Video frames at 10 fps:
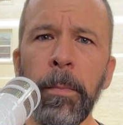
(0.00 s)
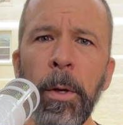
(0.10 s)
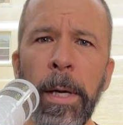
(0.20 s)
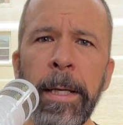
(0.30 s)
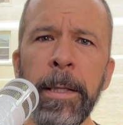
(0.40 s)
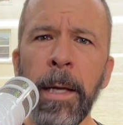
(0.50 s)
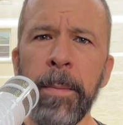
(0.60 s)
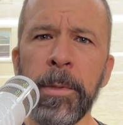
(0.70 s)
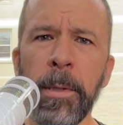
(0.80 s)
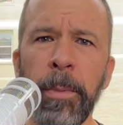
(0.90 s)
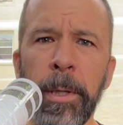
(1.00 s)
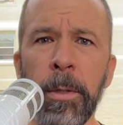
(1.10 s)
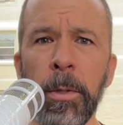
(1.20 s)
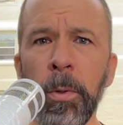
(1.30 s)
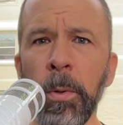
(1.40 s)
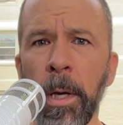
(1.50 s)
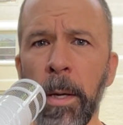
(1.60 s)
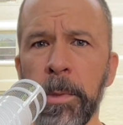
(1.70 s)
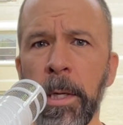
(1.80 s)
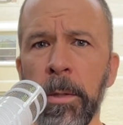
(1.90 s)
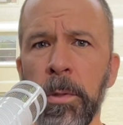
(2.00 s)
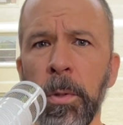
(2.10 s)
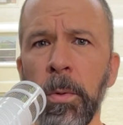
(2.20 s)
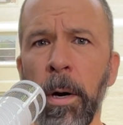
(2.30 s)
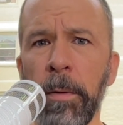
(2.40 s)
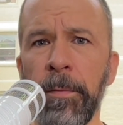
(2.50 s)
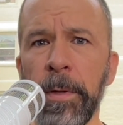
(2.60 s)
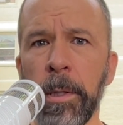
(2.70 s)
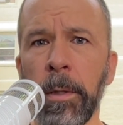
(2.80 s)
anytime somebody new comes into our physical